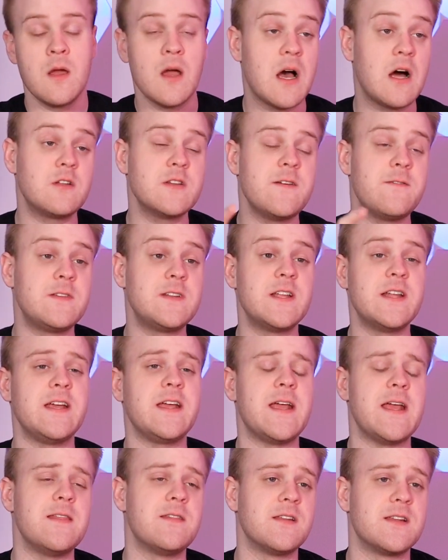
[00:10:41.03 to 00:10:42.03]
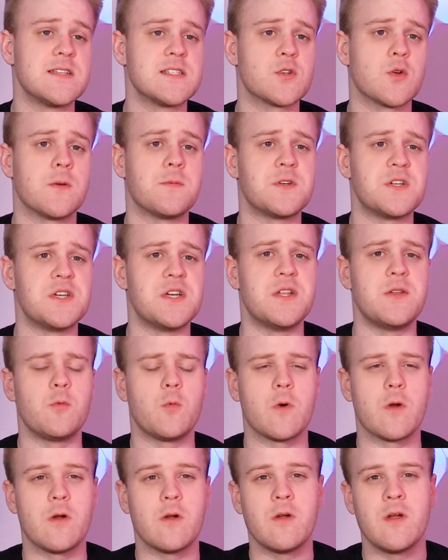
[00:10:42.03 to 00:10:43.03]
I'll leave a link in the description
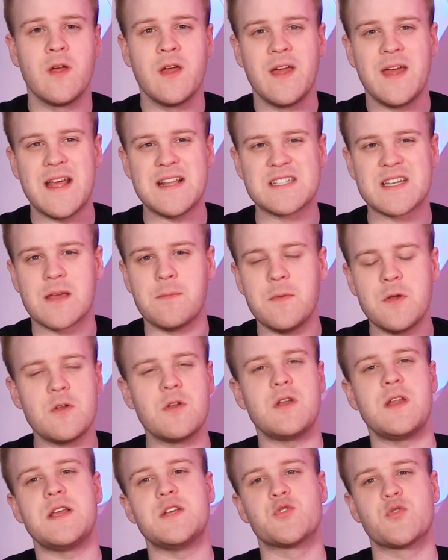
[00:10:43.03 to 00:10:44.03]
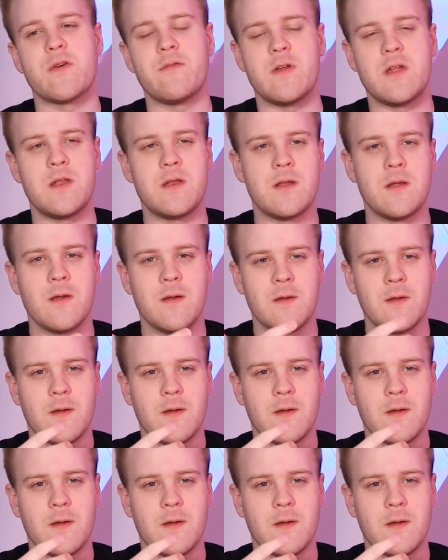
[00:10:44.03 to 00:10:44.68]
where it's a community-driven